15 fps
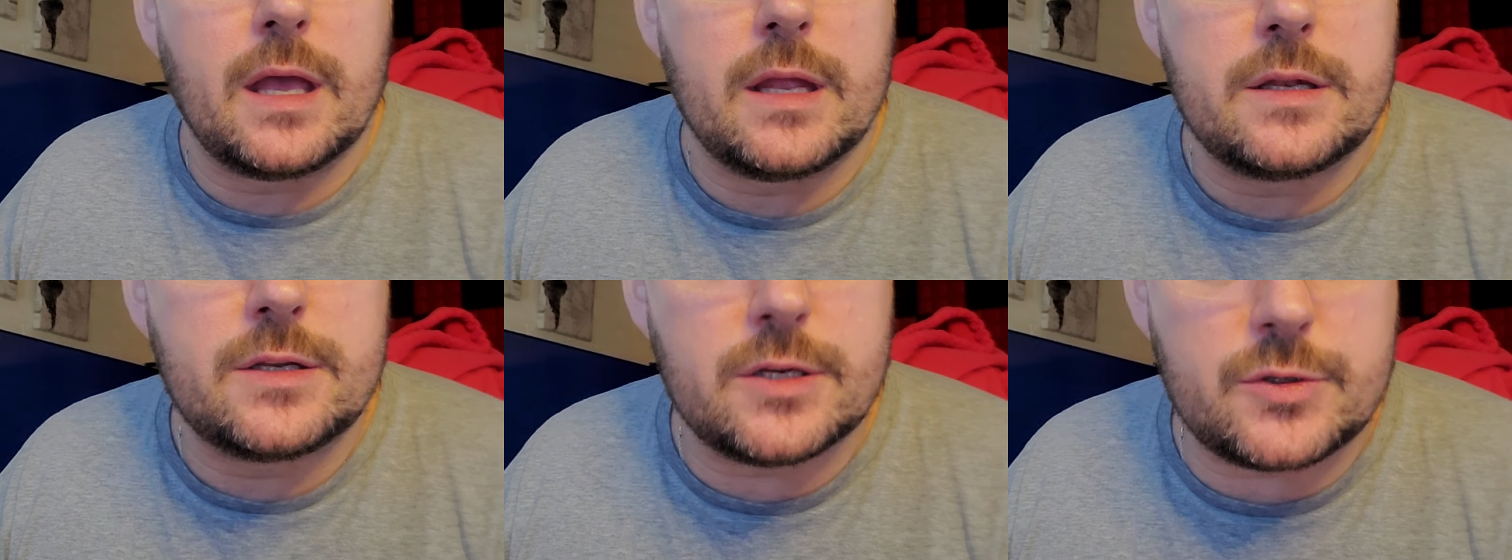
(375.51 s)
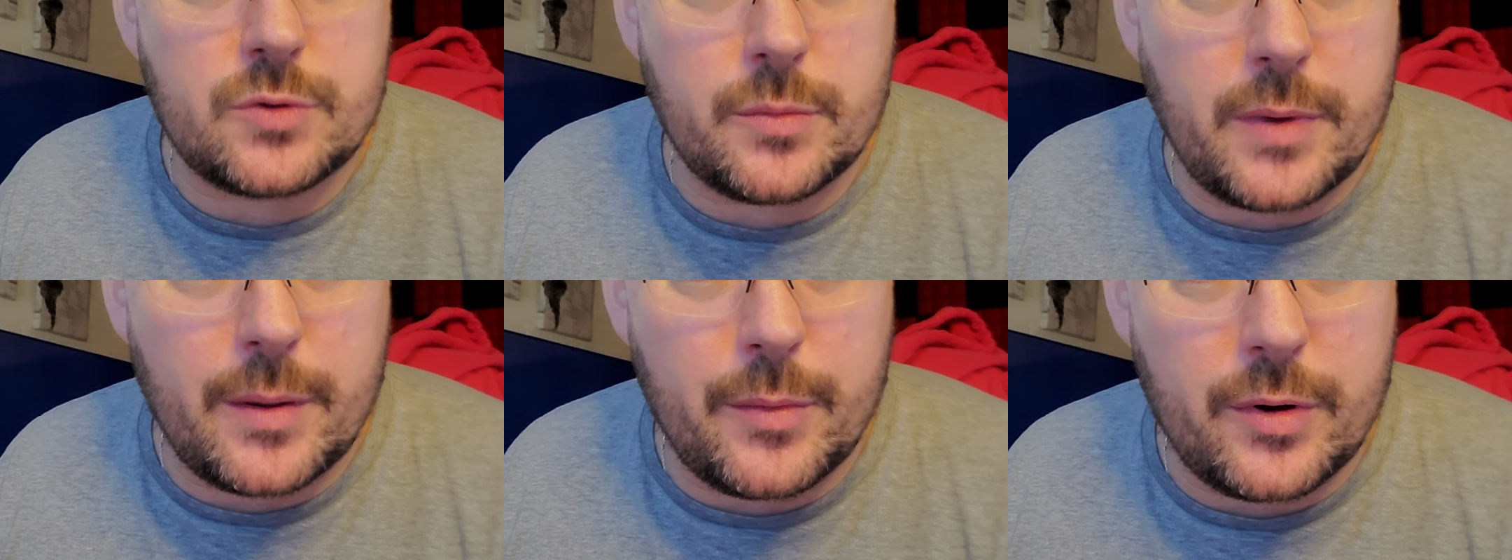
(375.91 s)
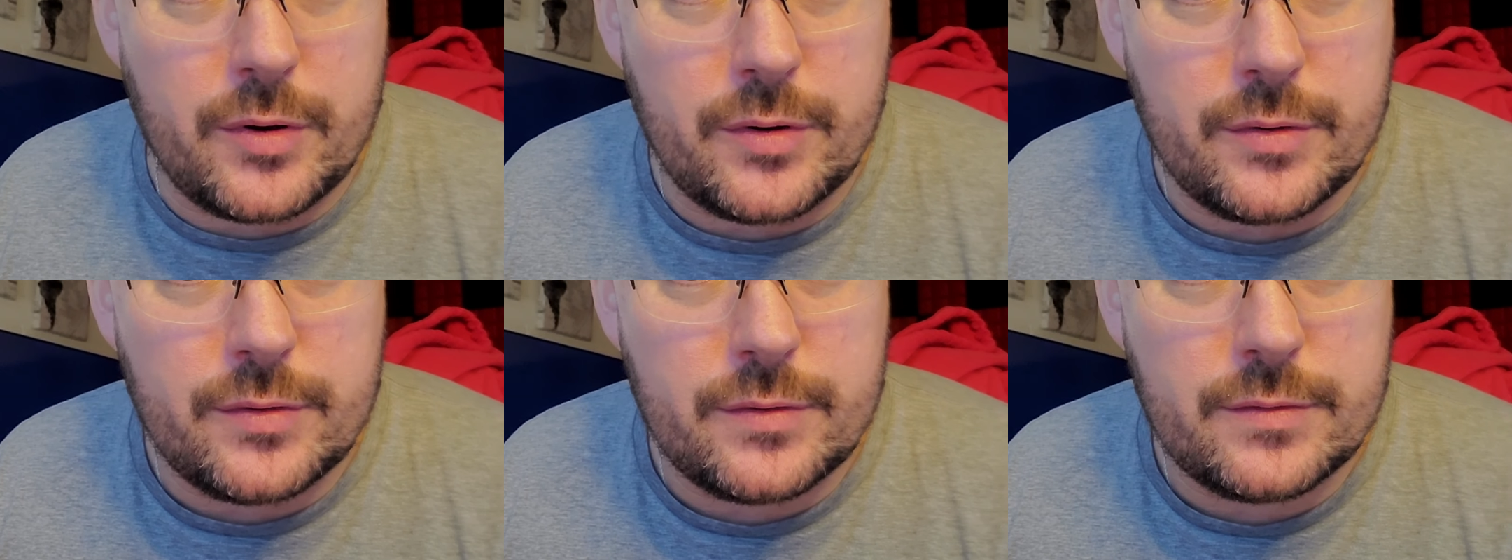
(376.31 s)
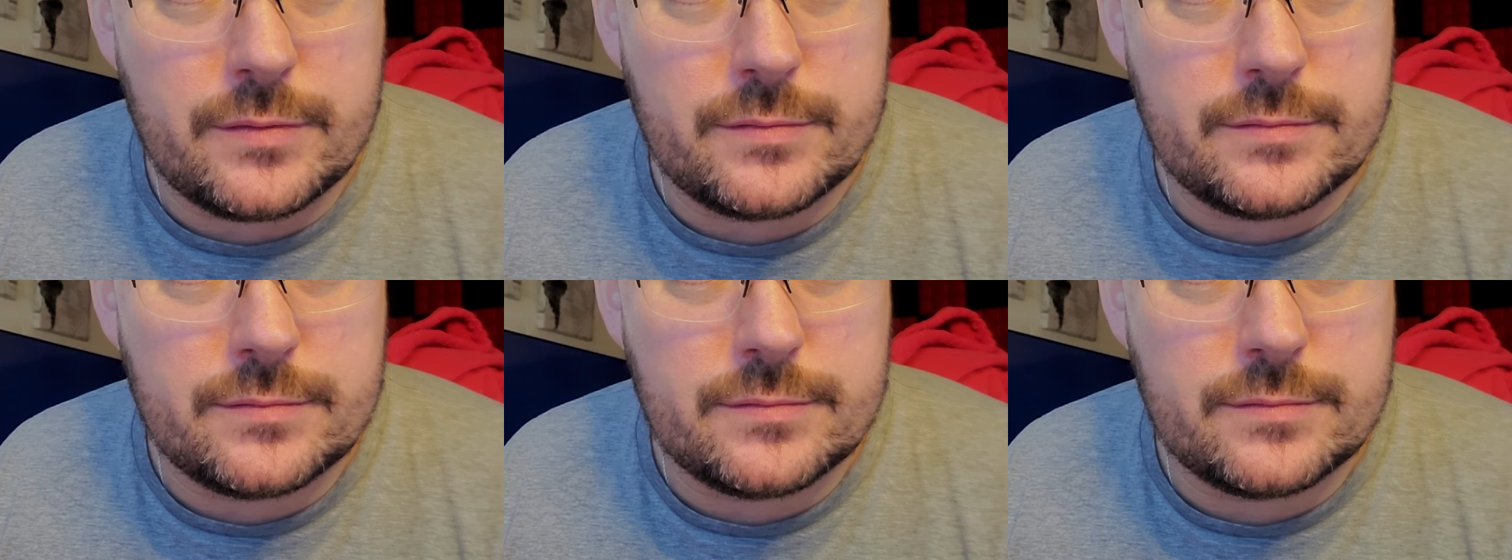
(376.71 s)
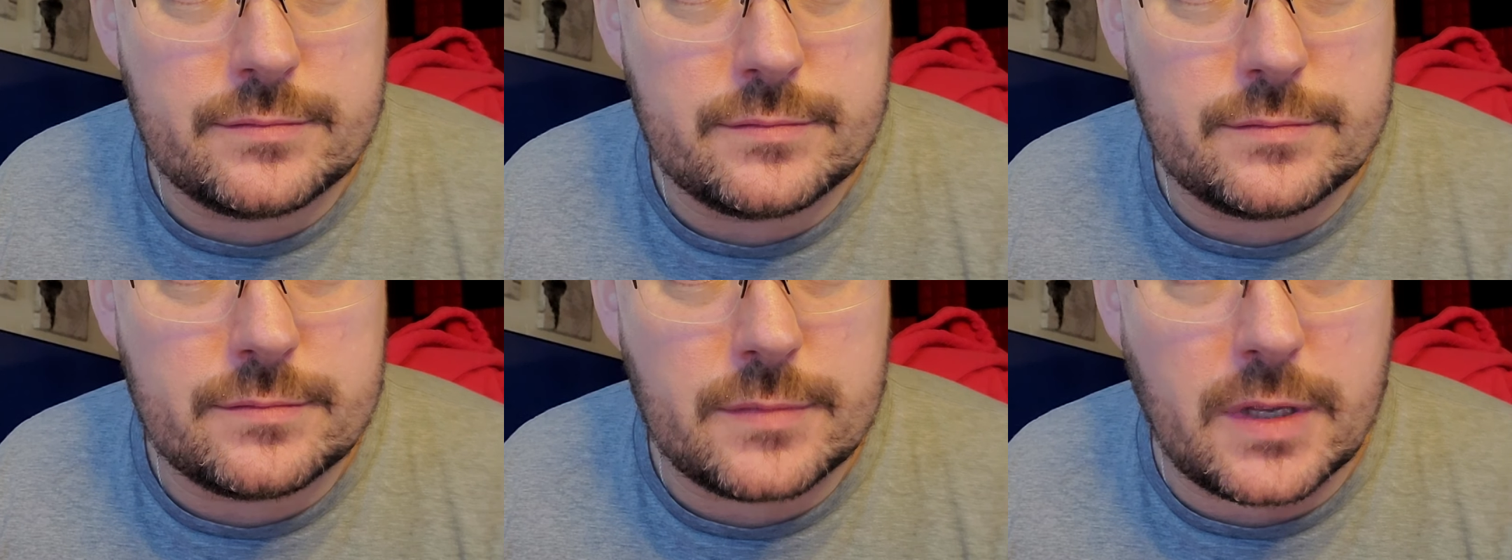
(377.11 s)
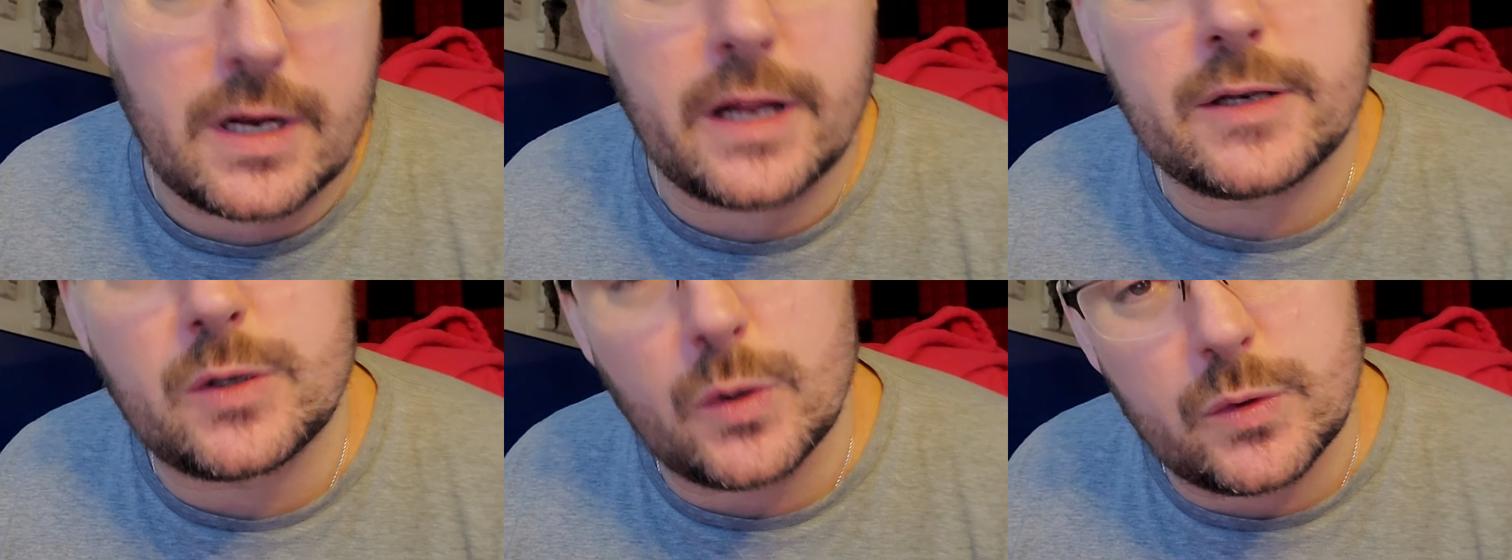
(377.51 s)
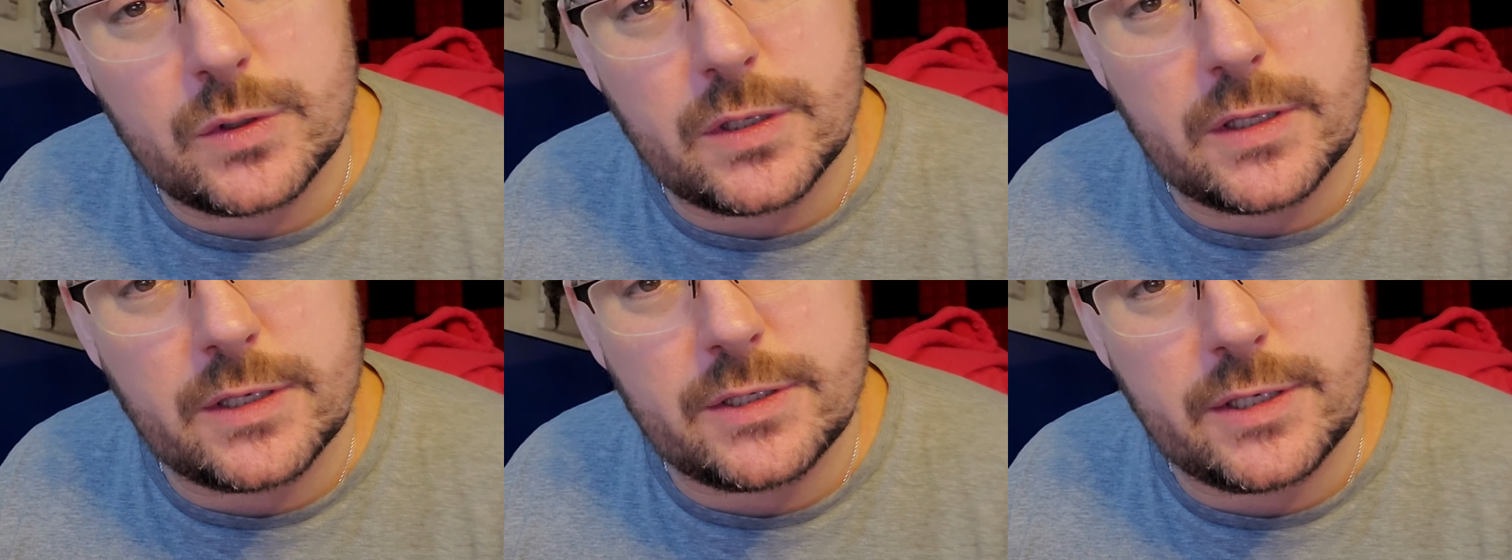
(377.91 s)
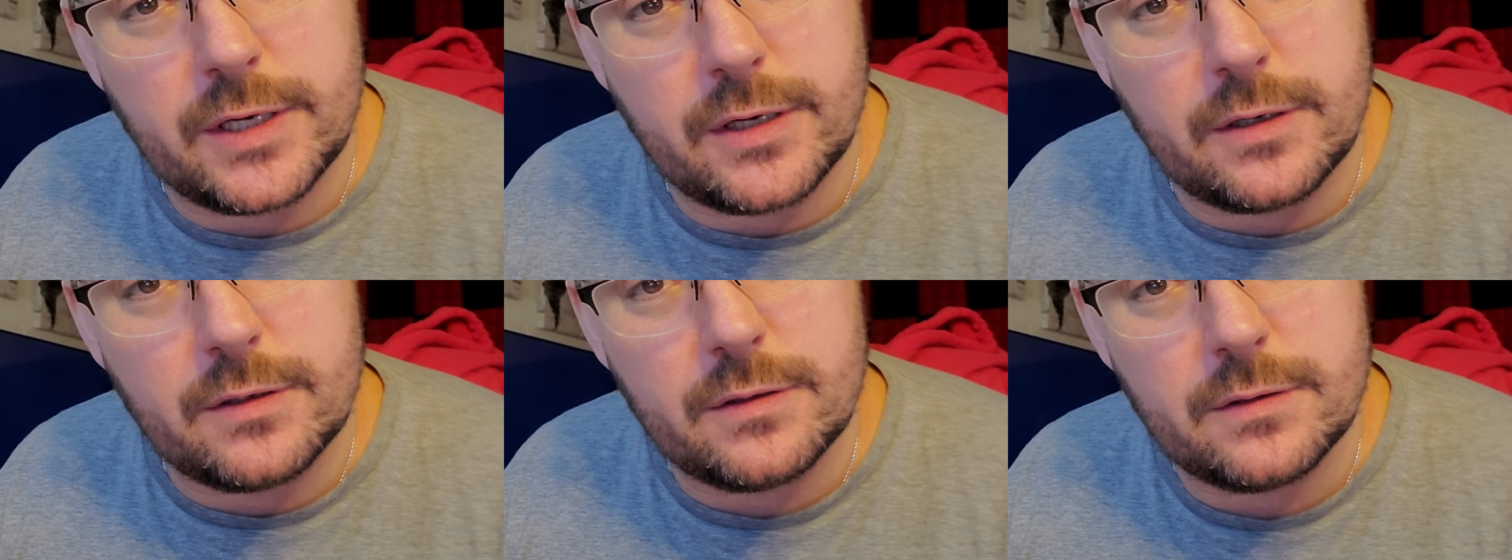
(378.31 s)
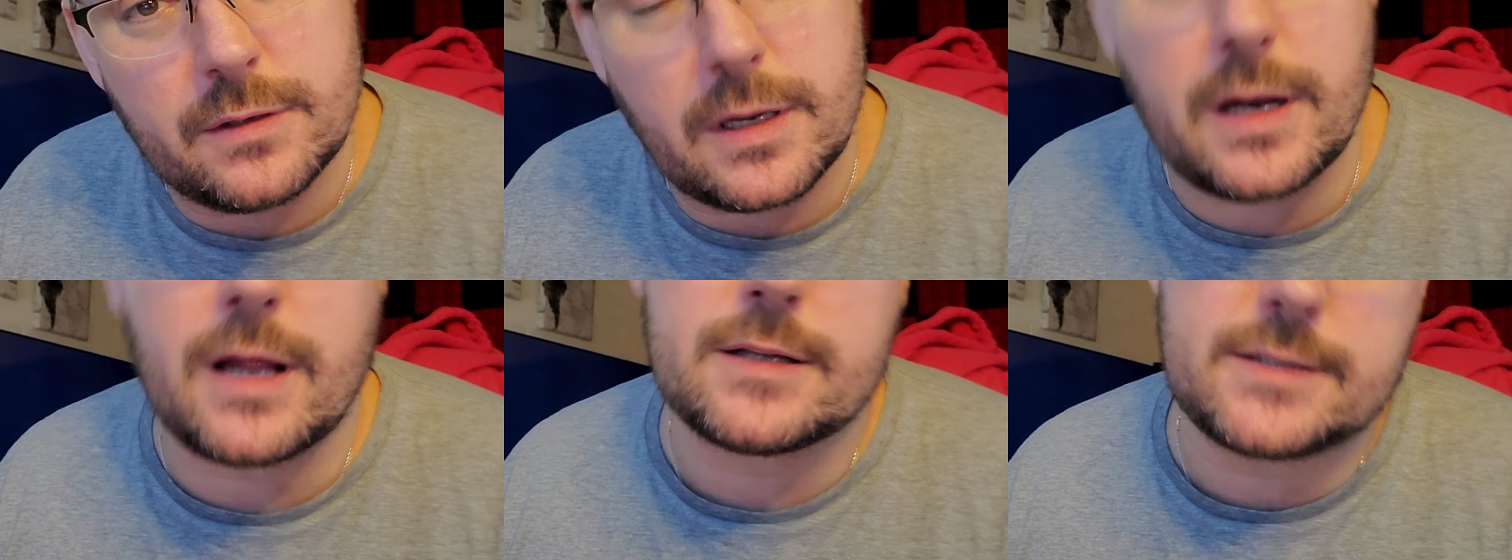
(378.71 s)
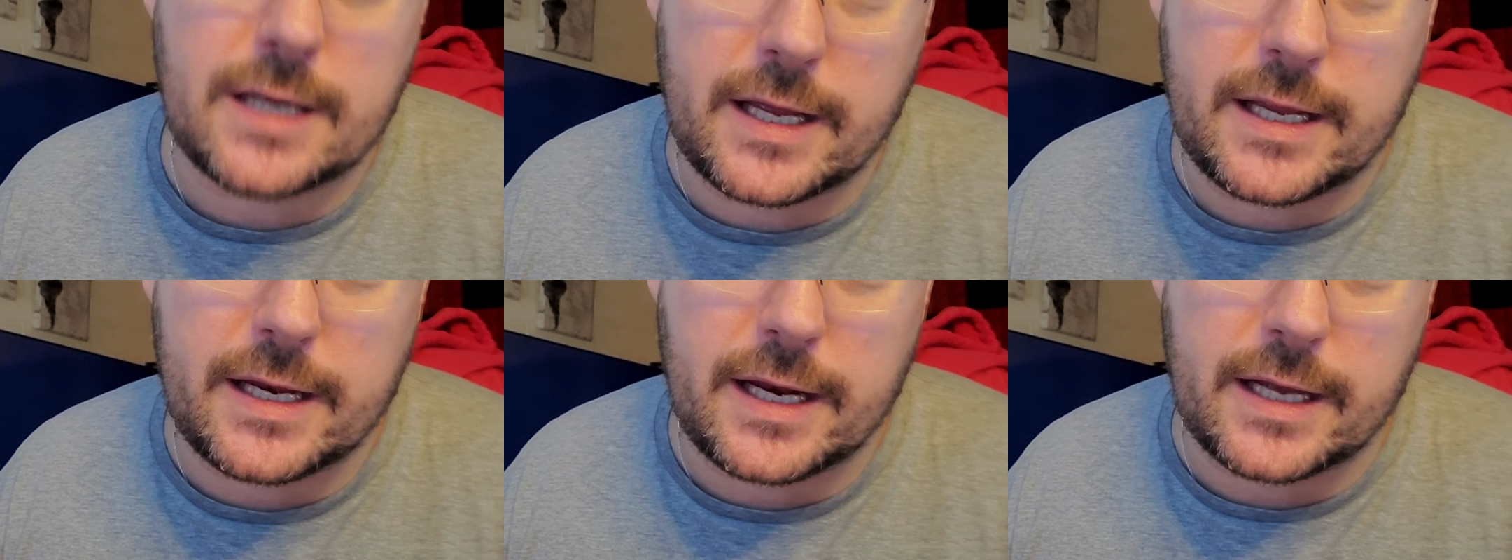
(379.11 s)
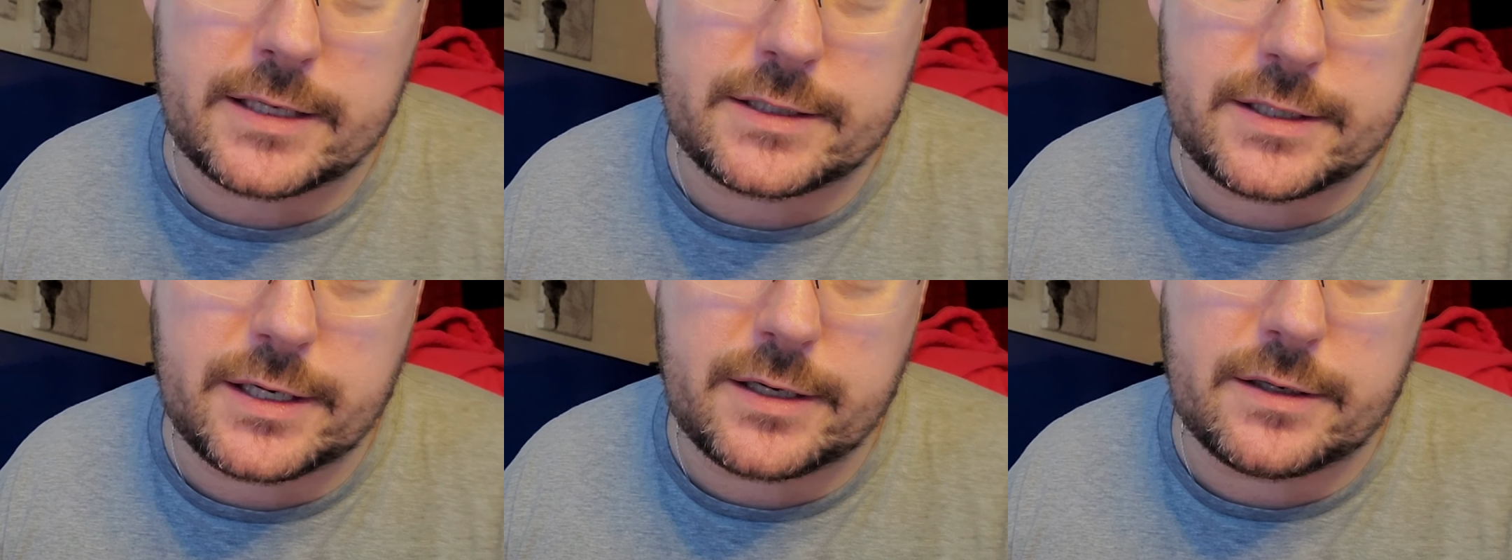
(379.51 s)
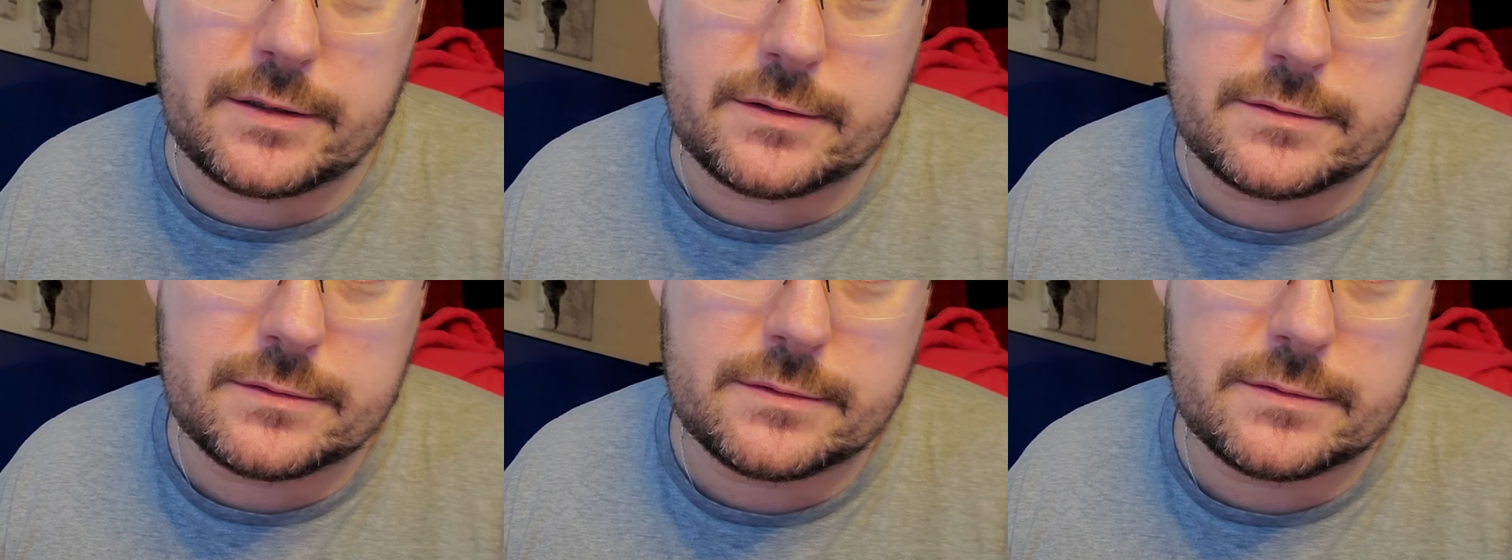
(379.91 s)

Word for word: just remember, and I told you this year, and I'll tell you next year,